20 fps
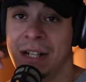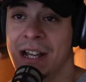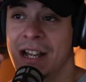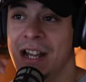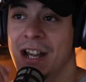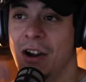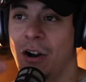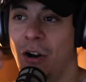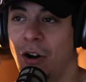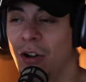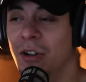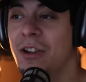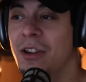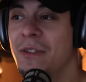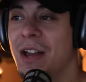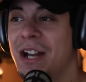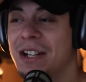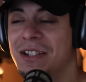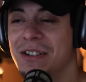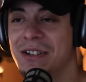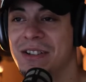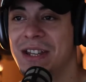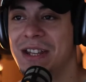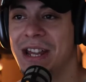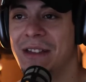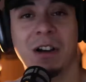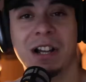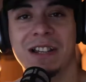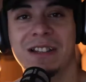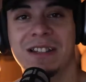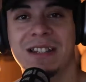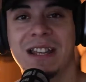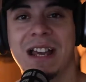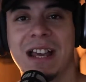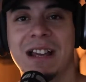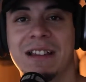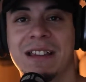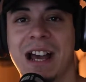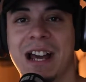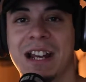all of that,
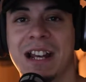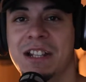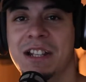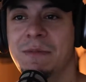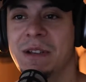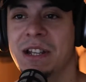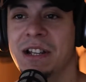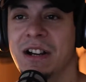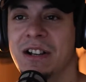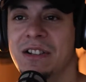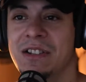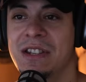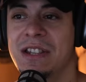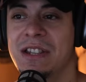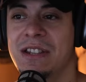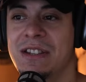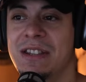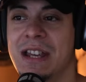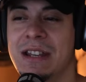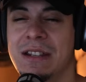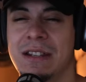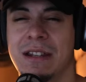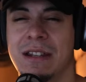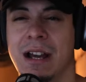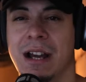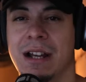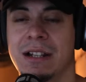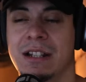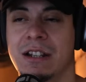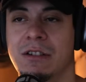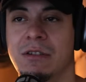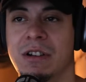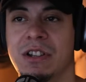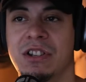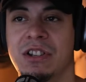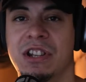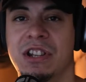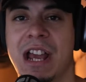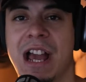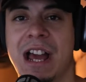and the reason why he said that is because
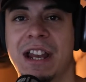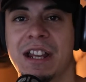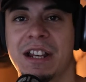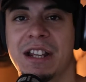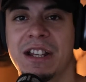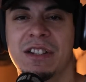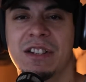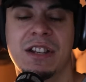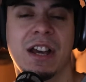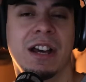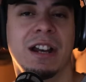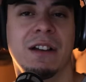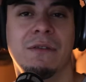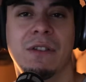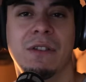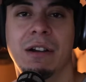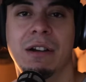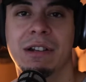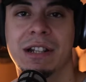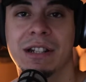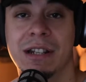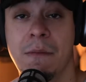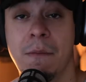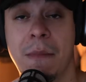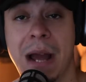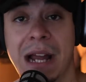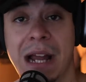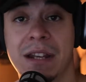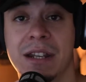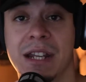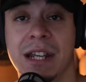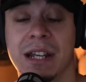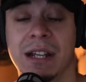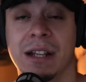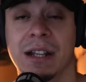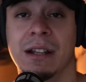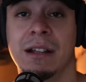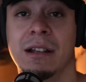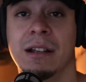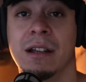he says that Christianity is not a very
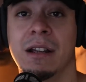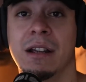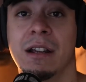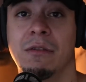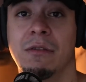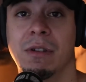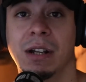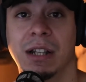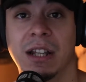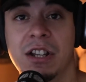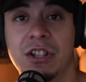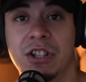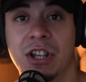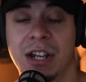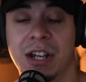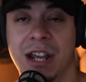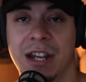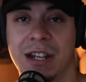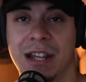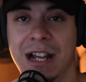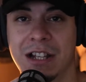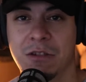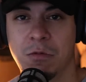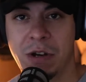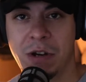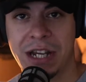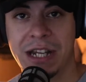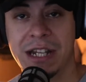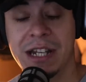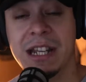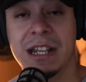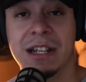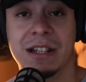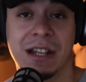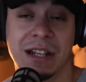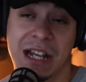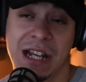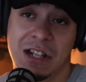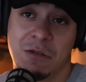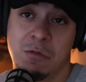demanding religion, and that's what he needs, and
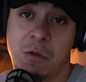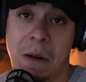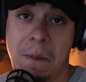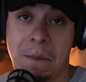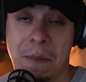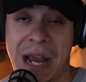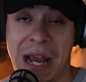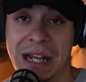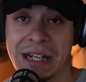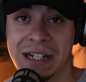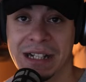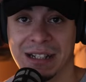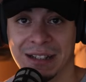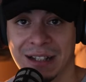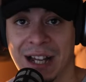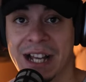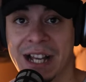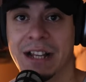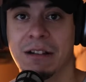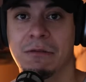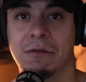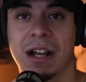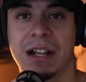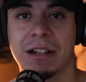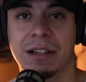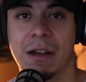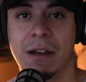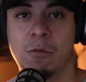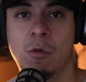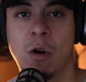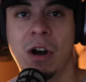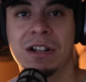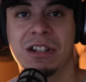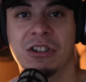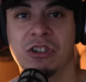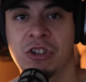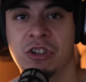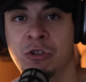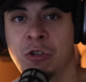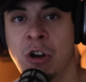that's what man like, right? They want
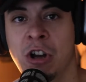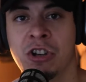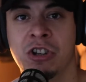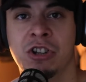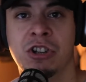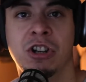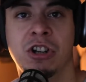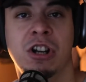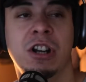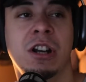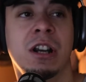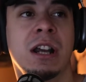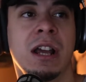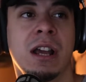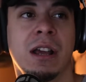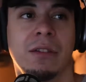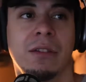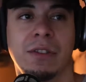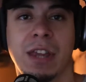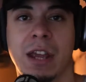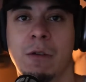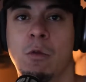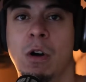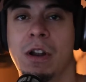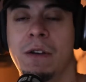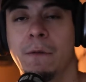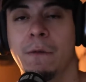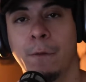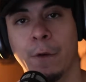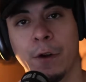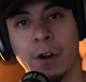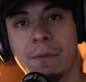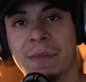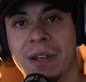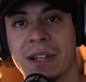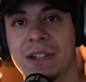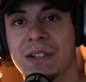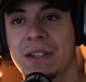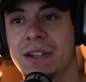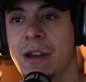structure, they want firmness, they
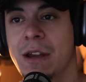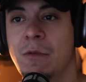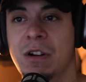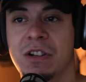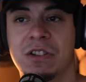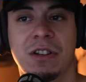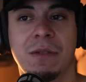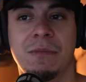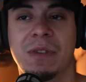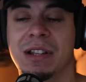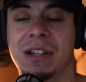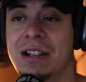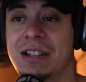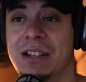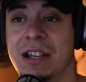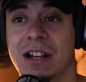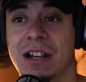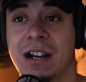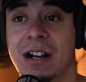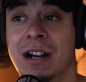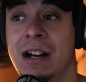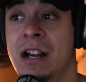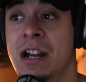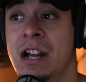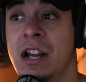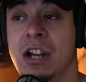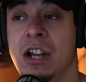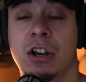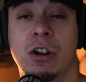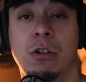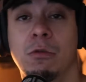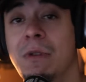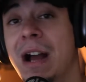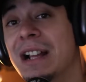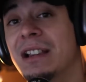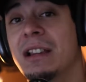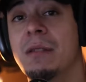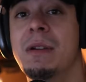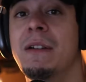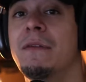want something that's gonna correct them
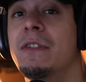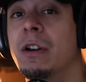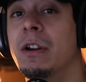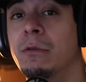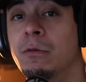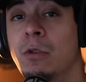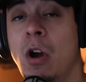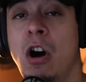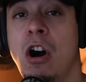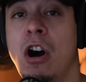if they're wrong,